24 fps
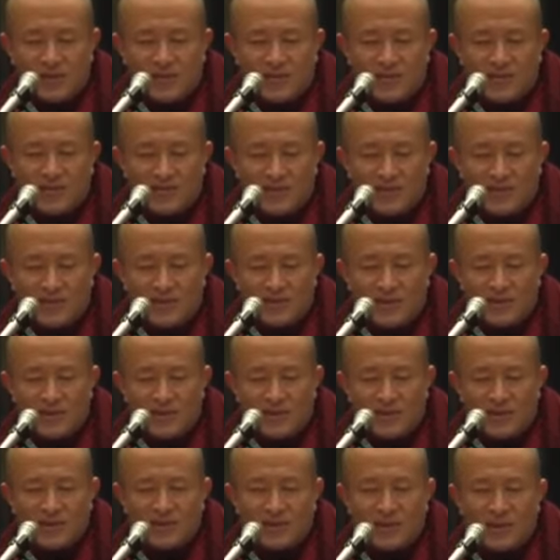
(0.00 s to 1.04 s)
some
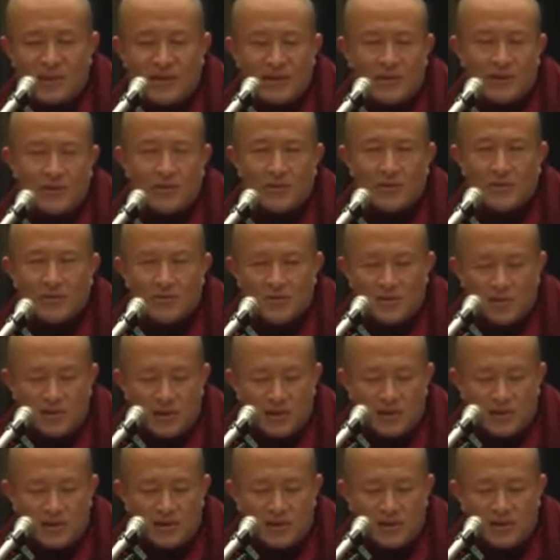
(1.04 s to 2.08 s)
like intellectual
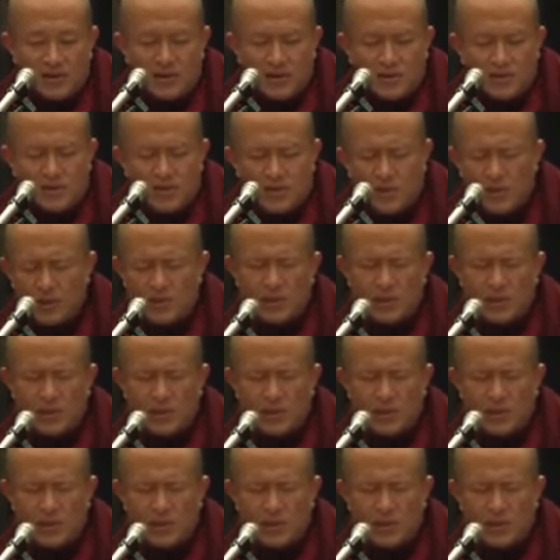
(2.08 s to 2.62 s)
questions.